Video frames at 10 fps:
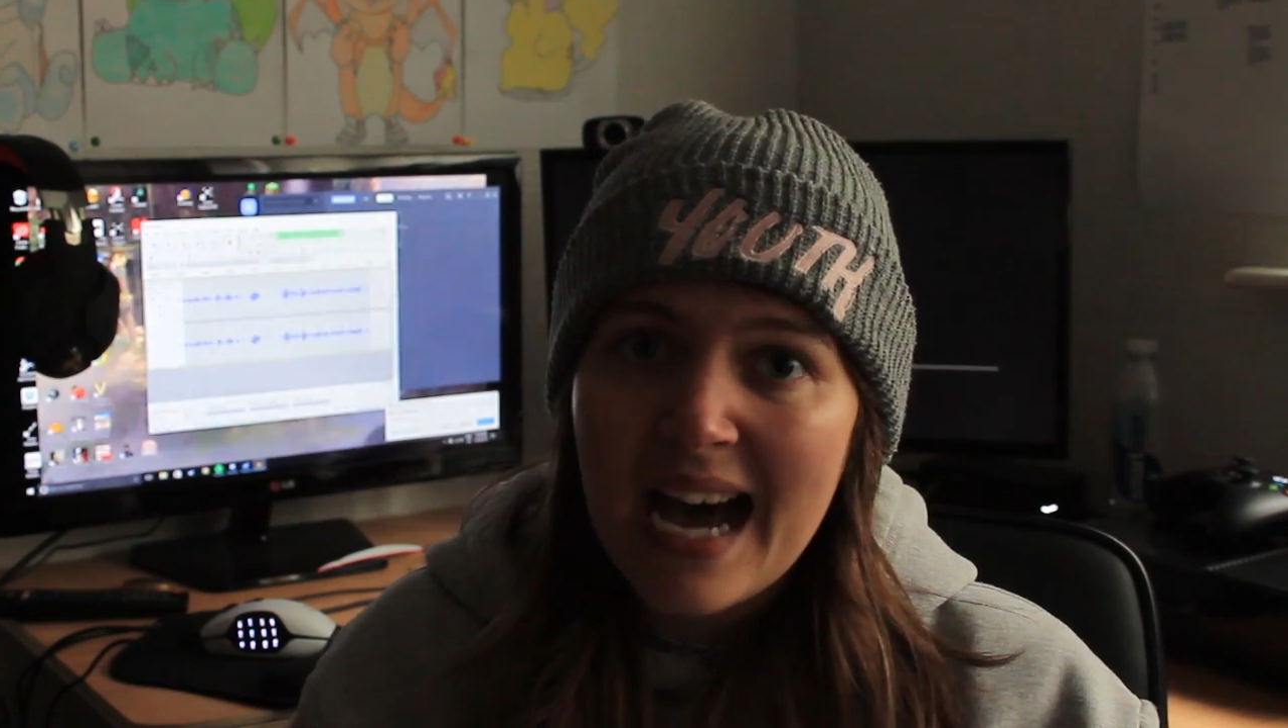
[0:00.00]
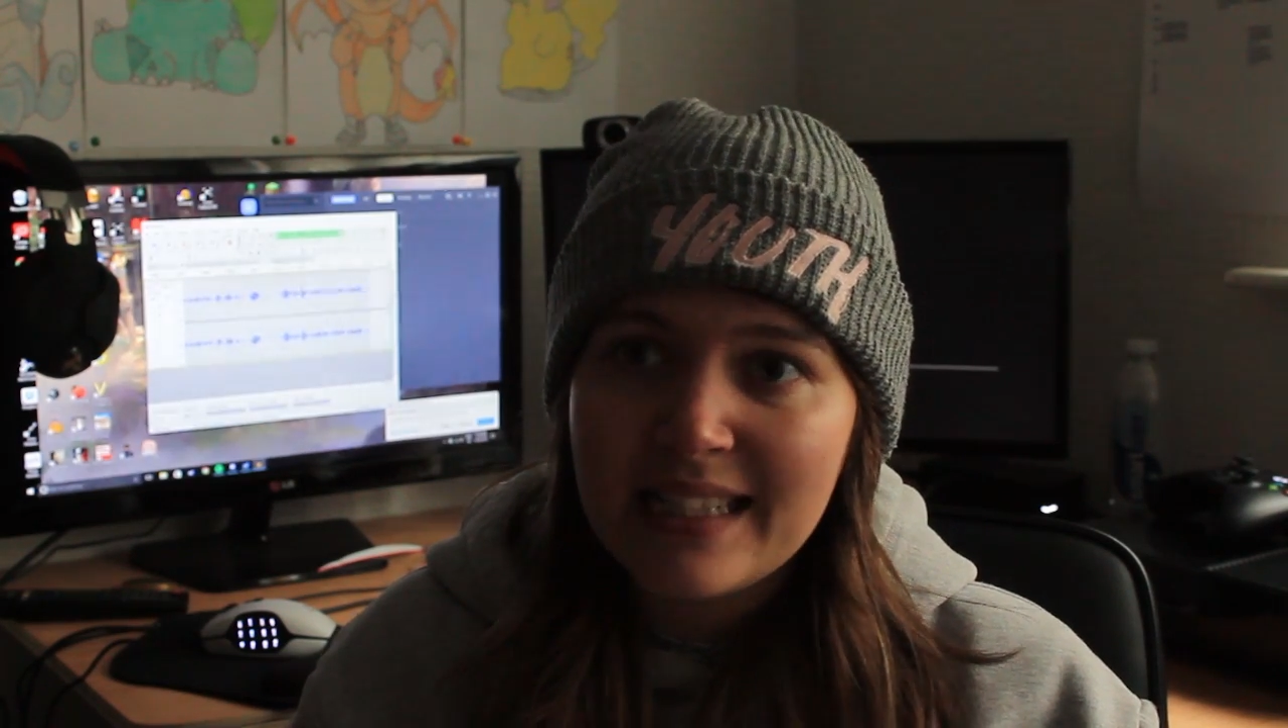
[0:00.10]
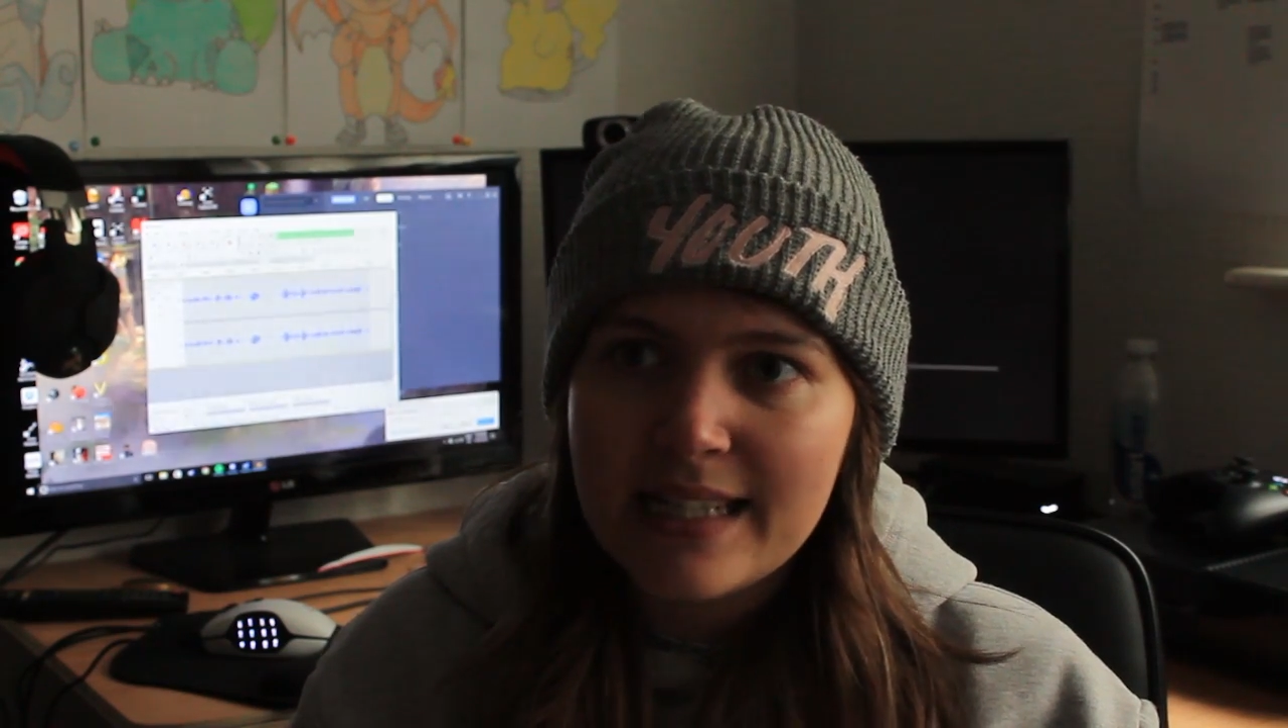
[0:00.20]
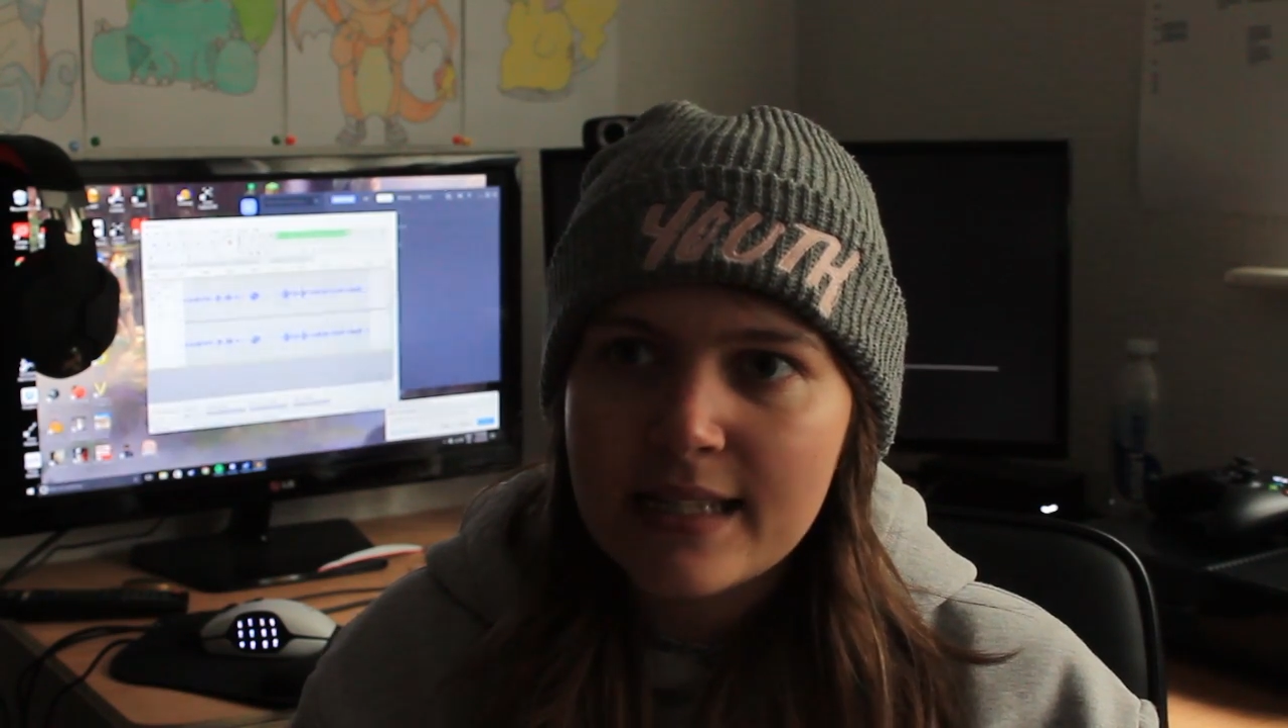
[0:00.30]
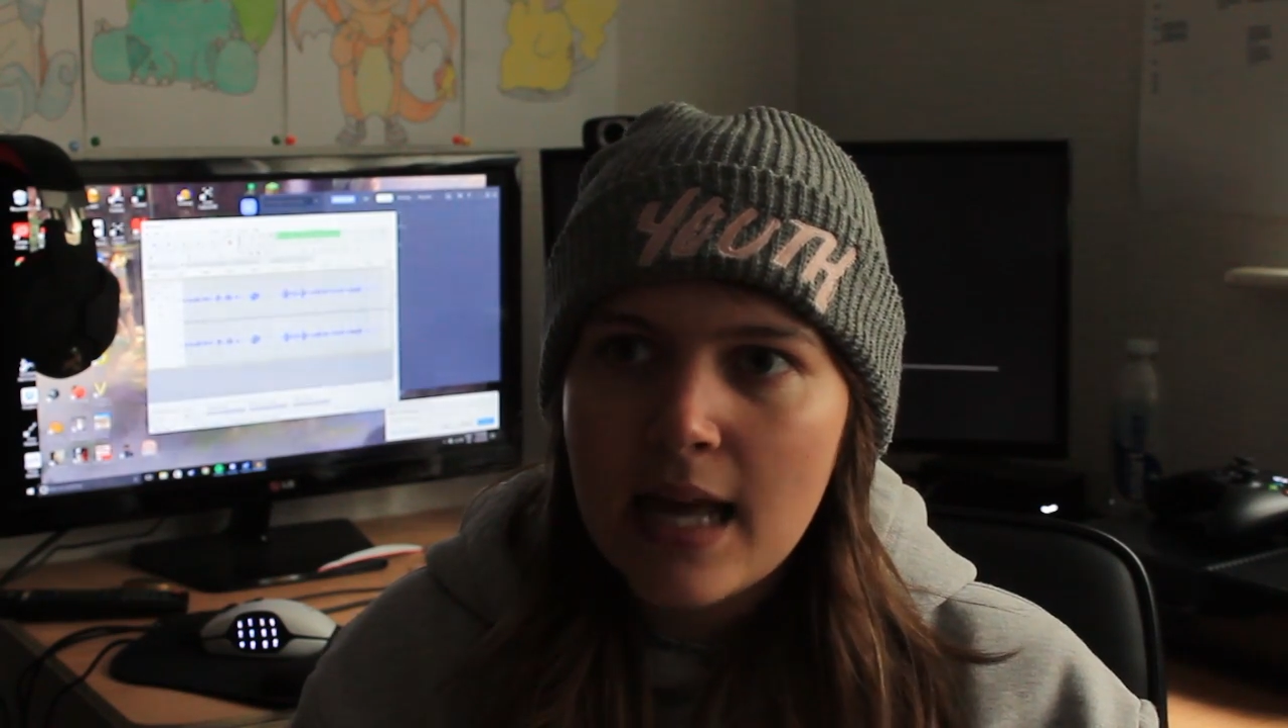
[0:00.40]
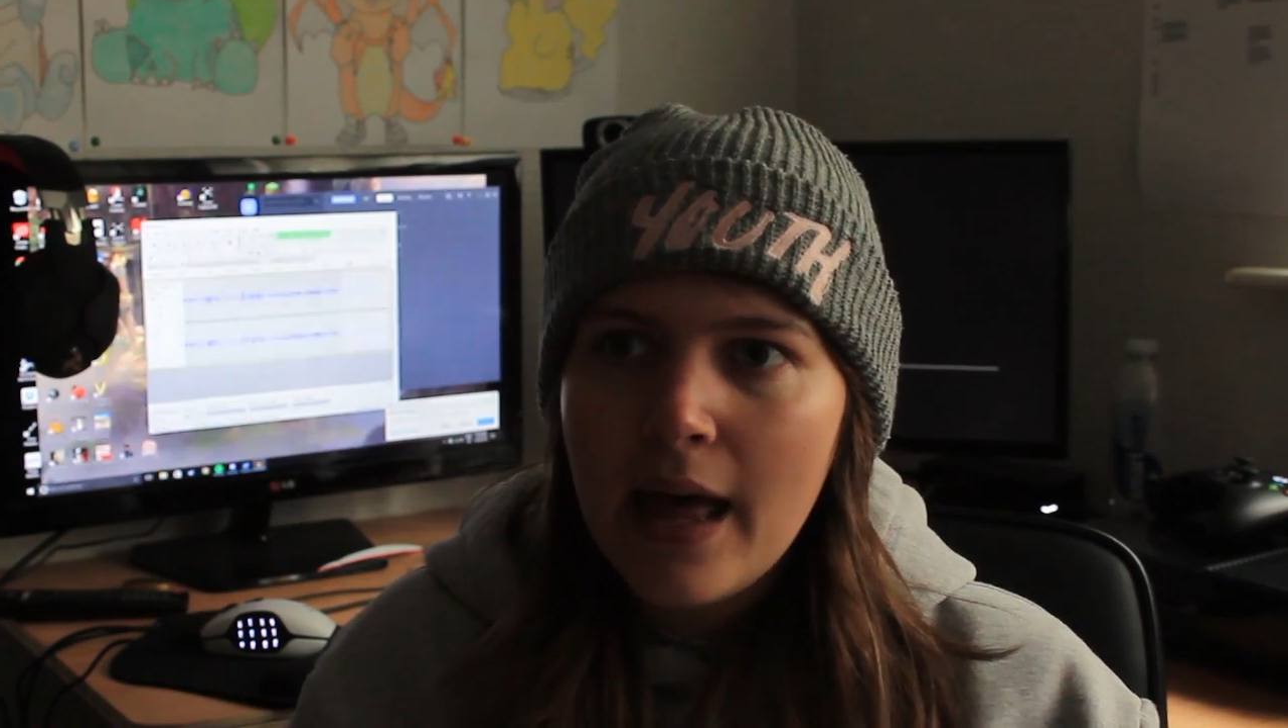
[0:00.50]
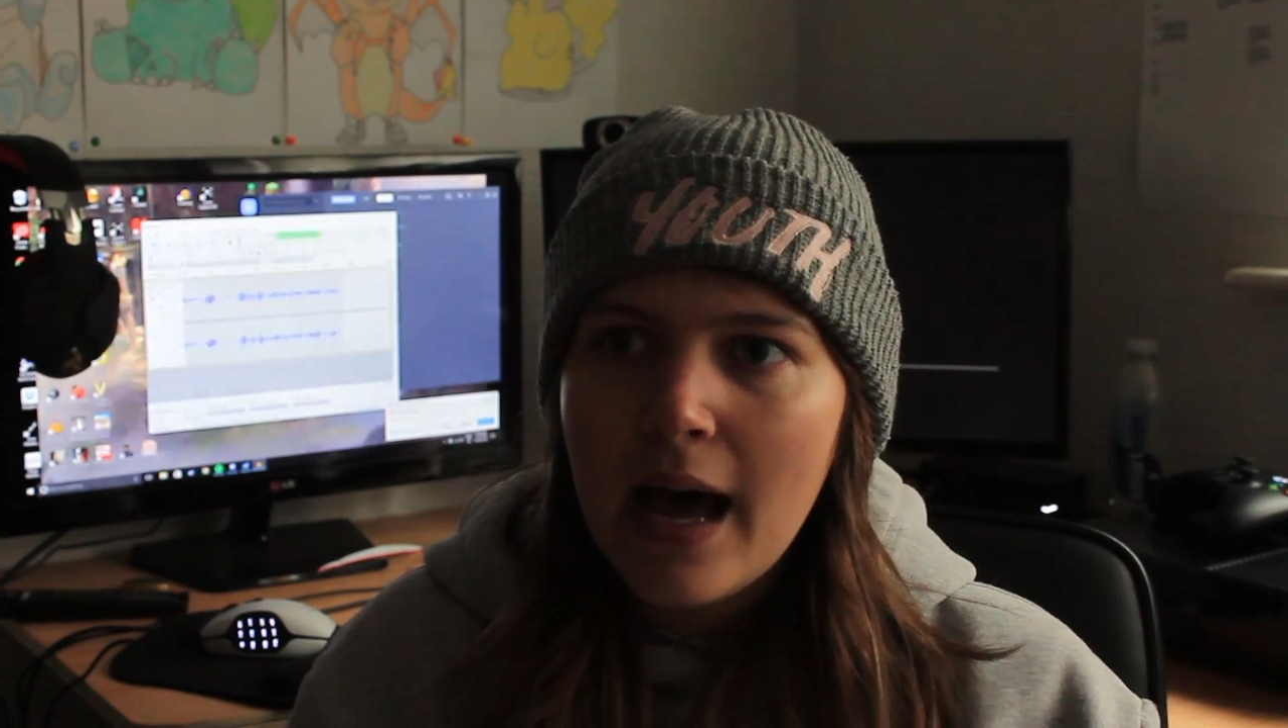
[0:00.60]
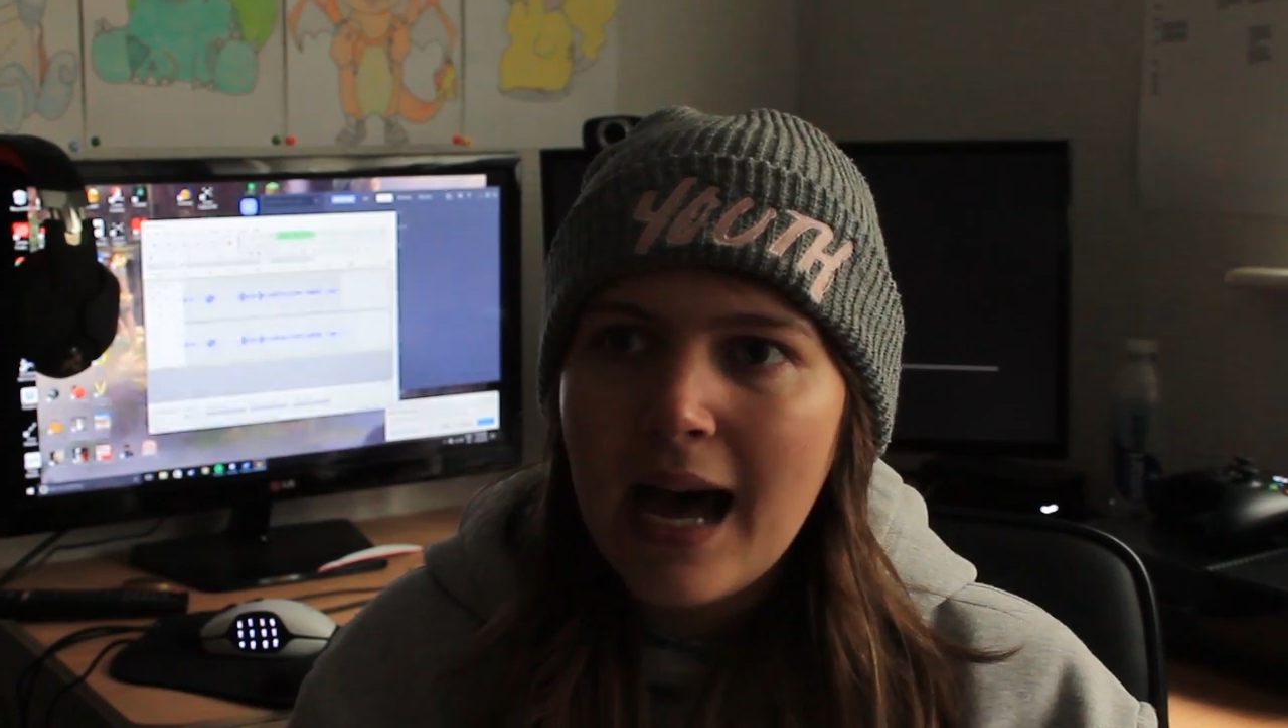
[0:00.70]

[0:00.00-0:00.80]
I had it.